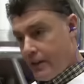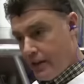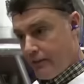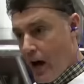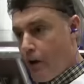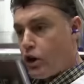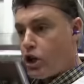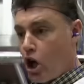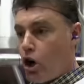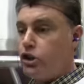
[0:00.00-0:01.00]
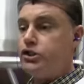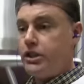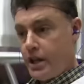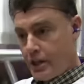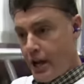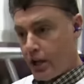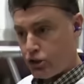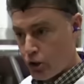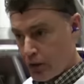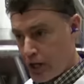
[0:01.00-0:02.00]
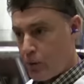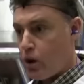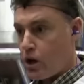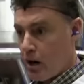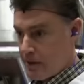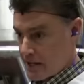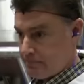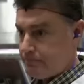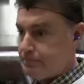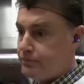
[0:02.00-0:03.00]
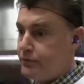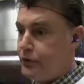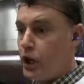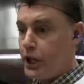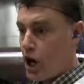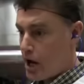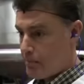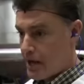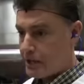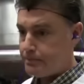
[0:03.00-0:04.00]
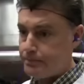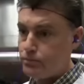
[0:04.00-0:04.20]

then the valve will close and the next ingredient will come in. Fully automated.